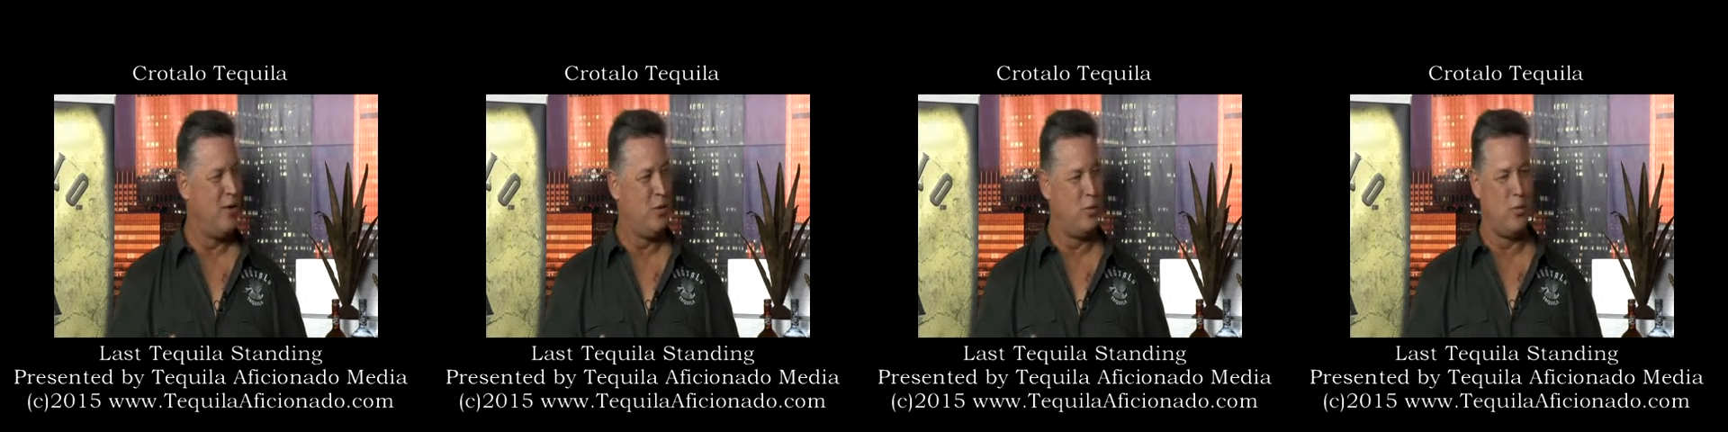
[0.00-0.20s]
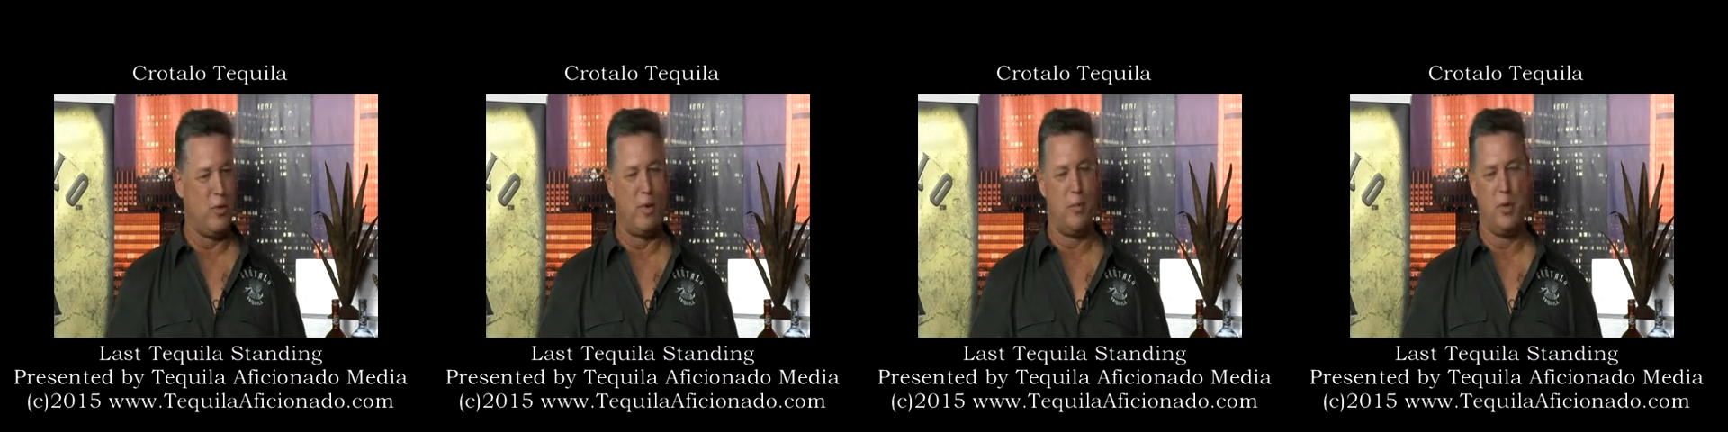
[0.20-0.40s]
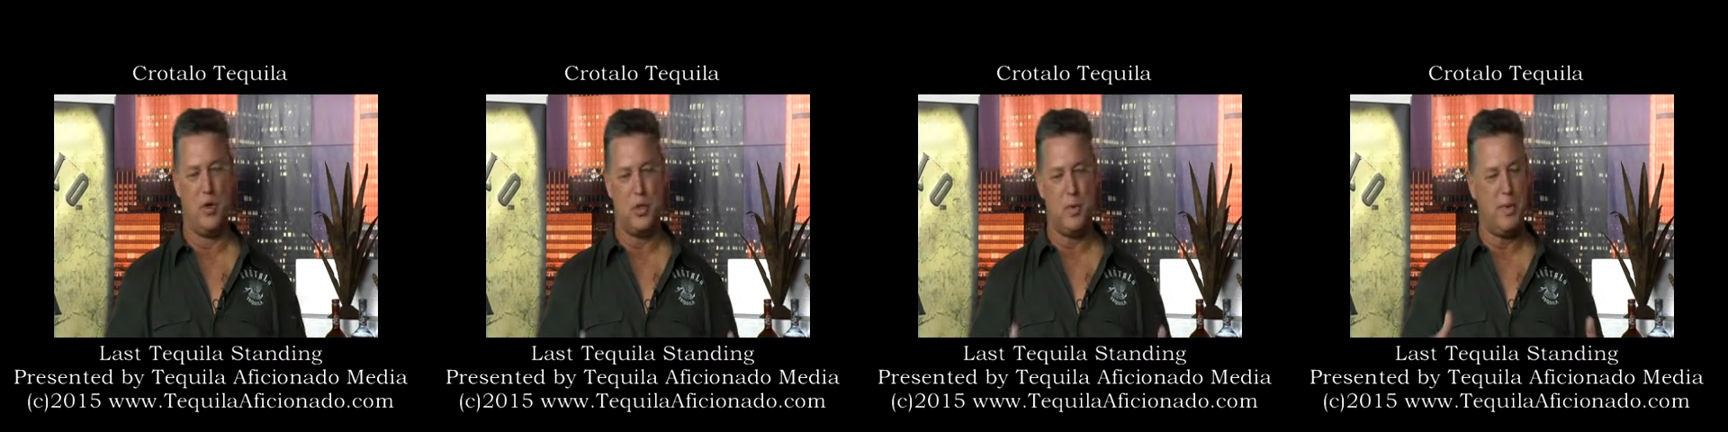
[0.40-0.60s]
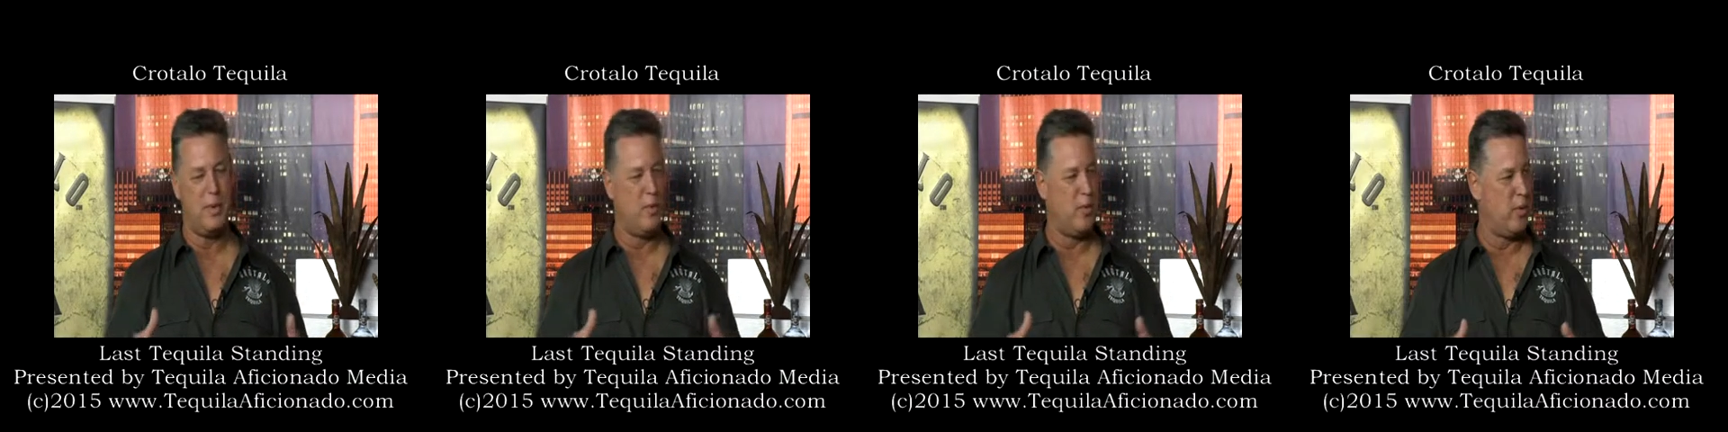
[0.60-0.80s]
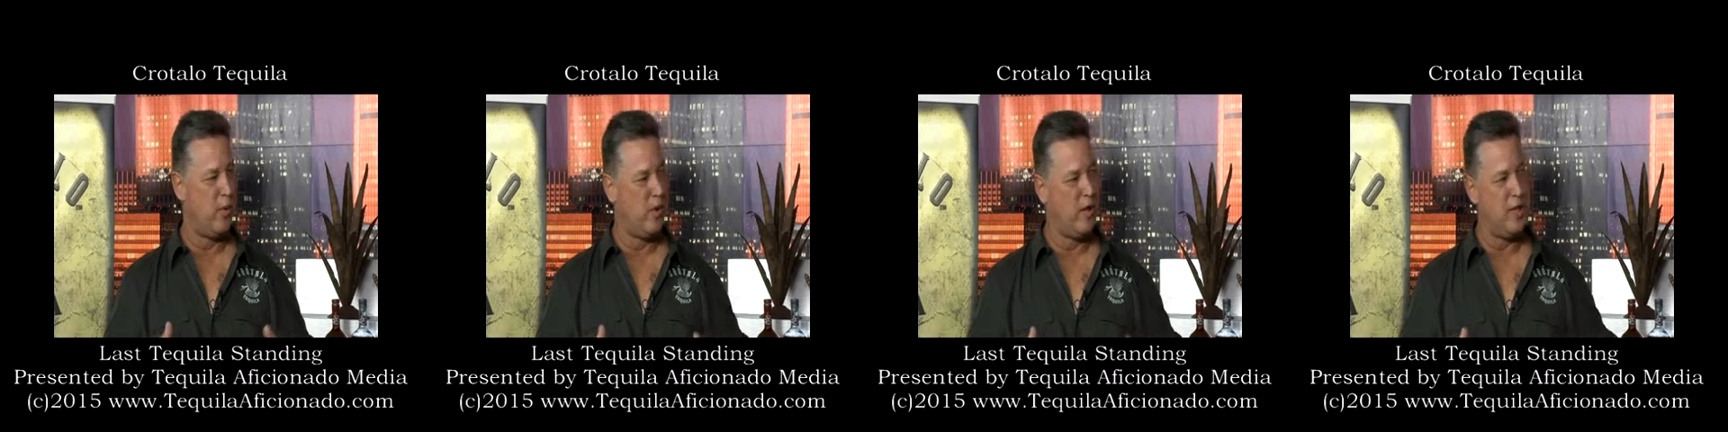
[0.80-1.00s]
where most
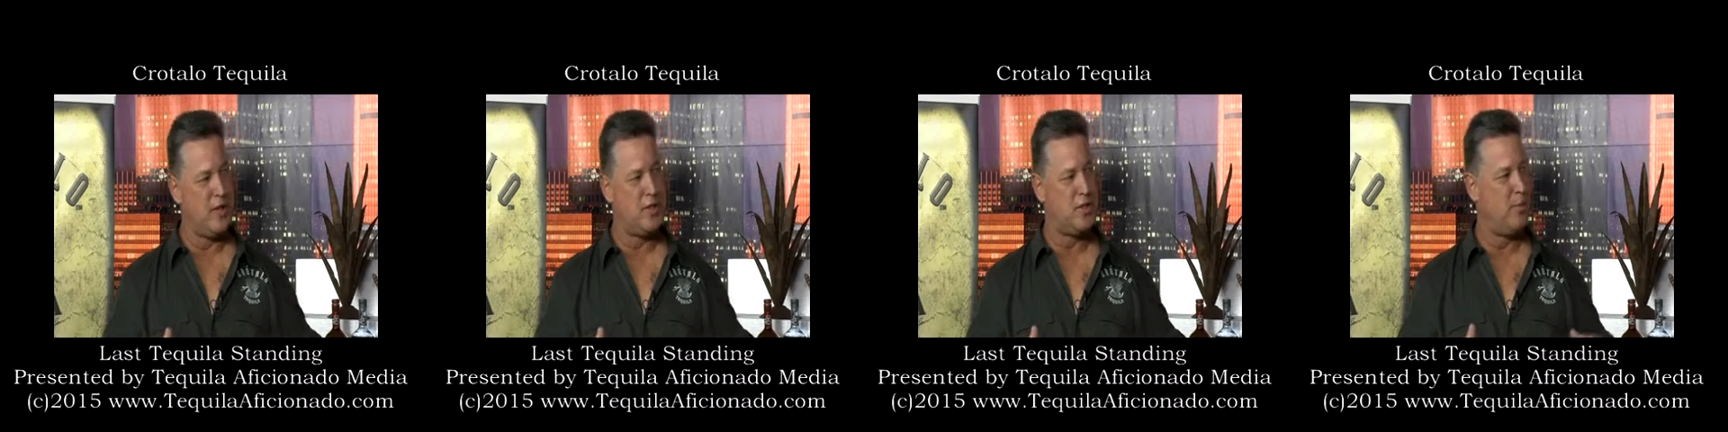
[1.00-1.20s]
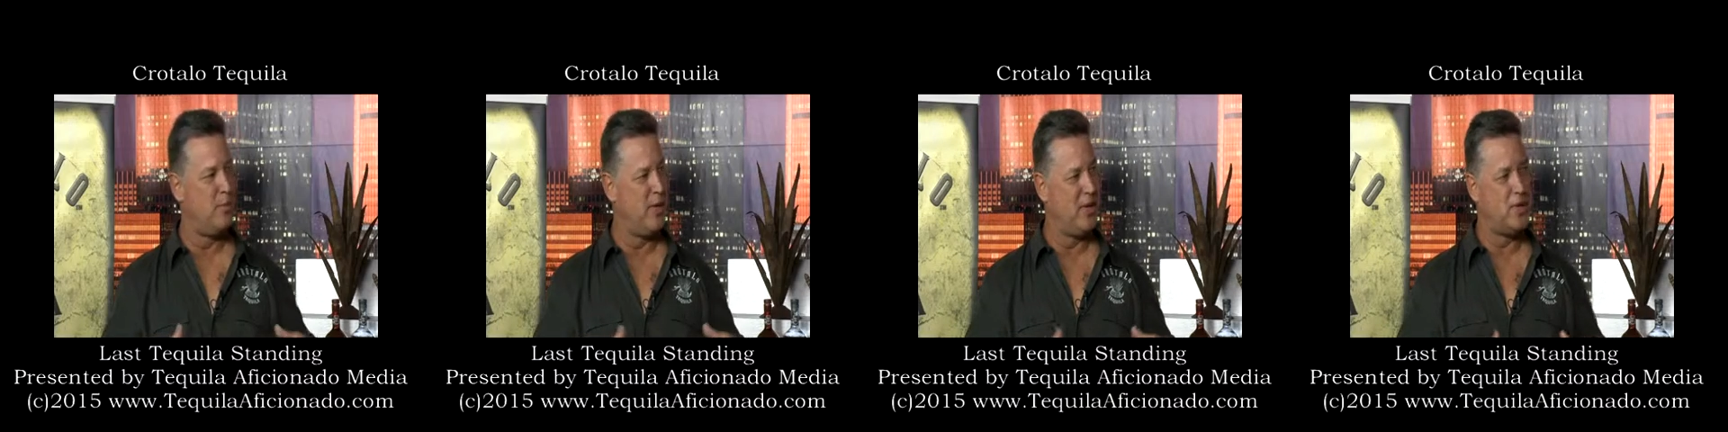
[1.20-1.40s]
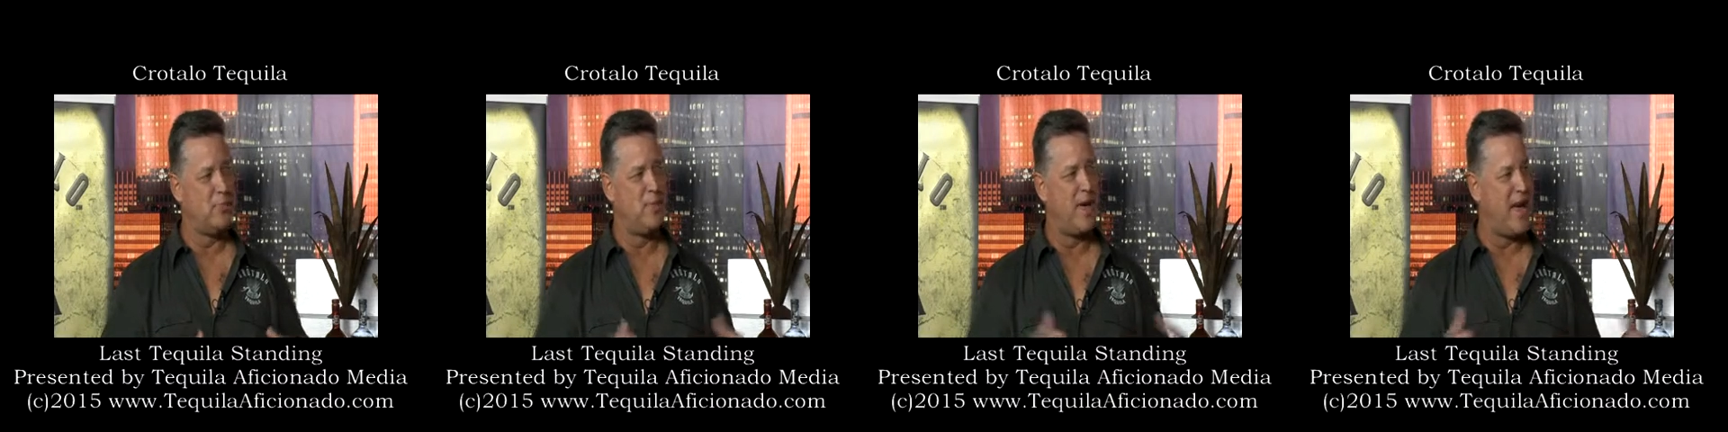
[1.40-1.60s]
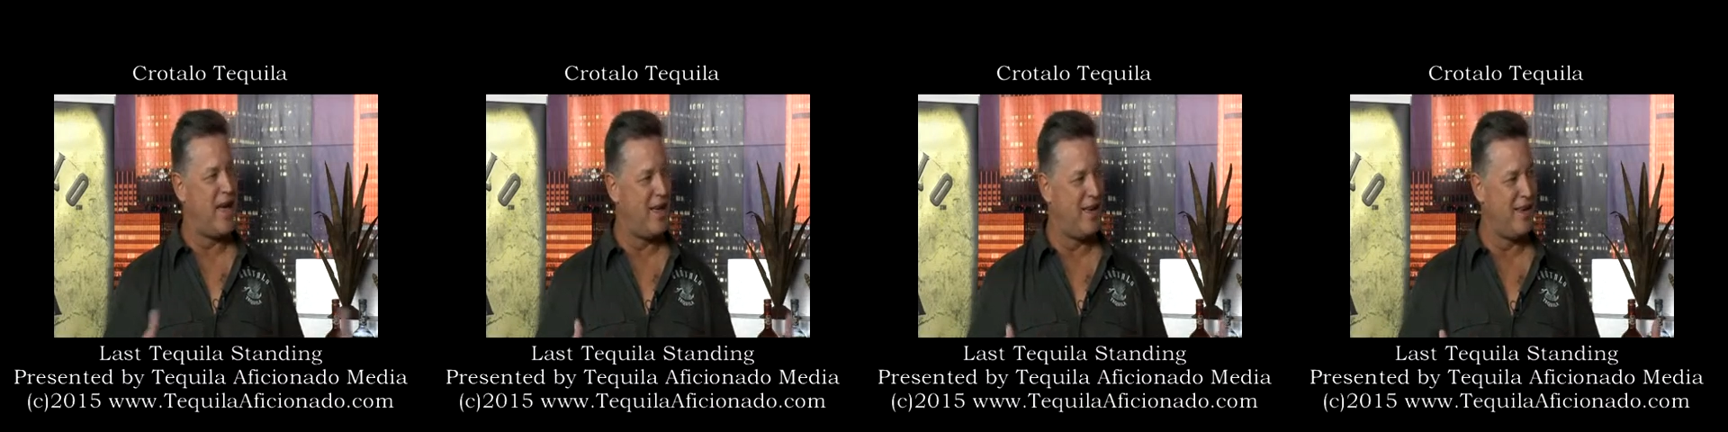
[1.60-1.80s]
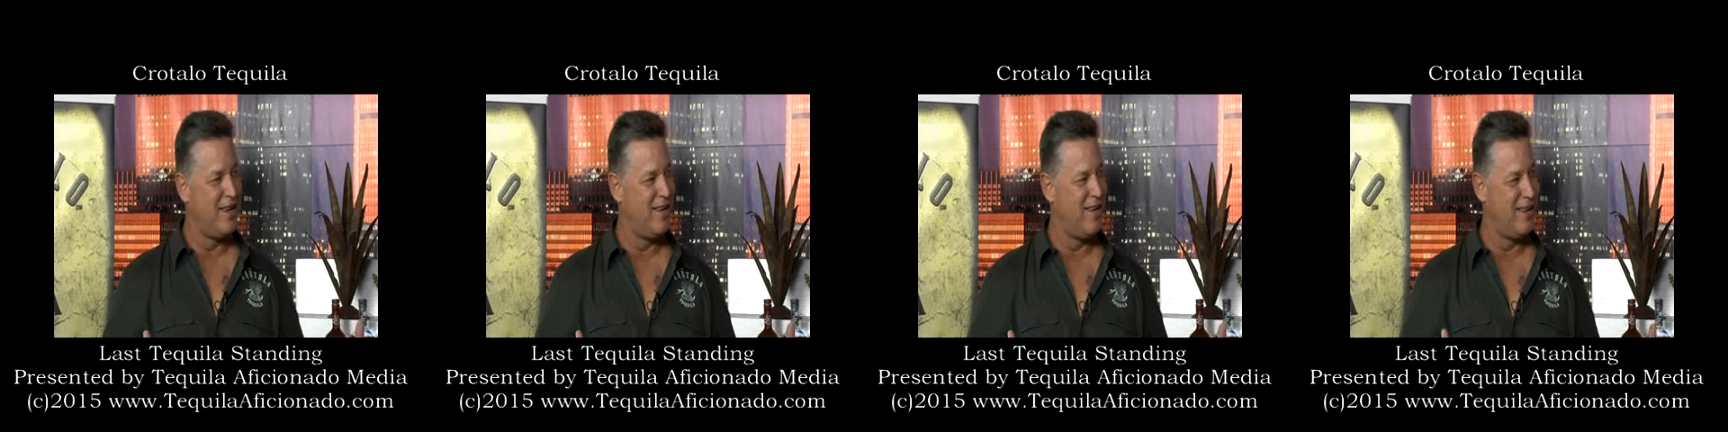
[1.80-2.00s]
people, it's a mixed
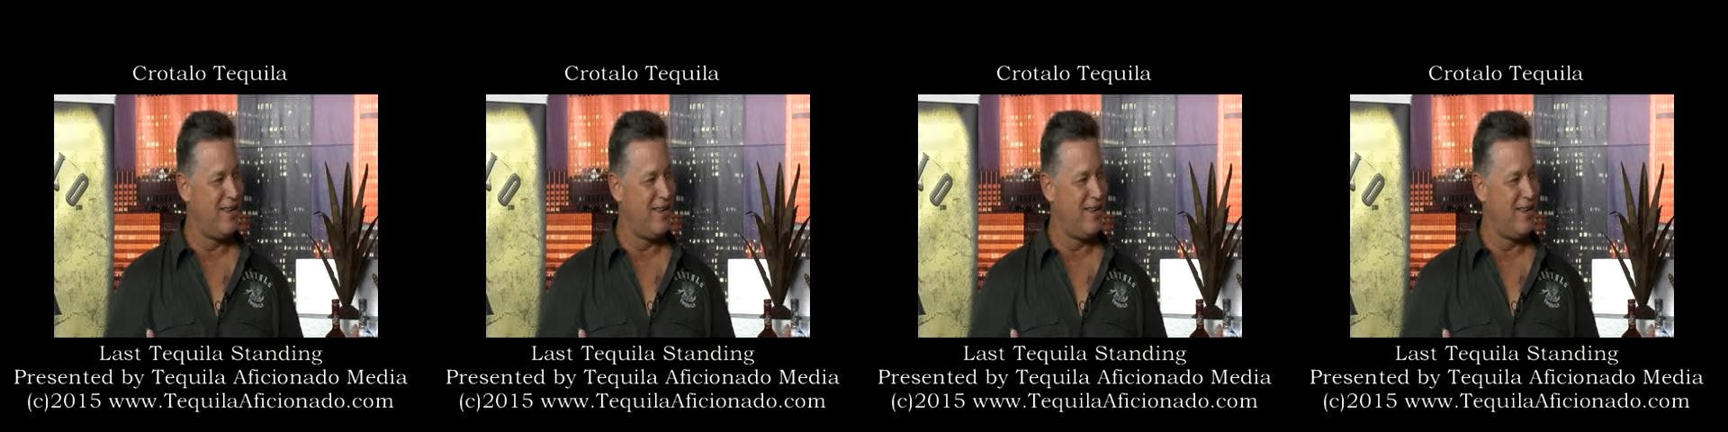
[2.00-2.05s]
bag.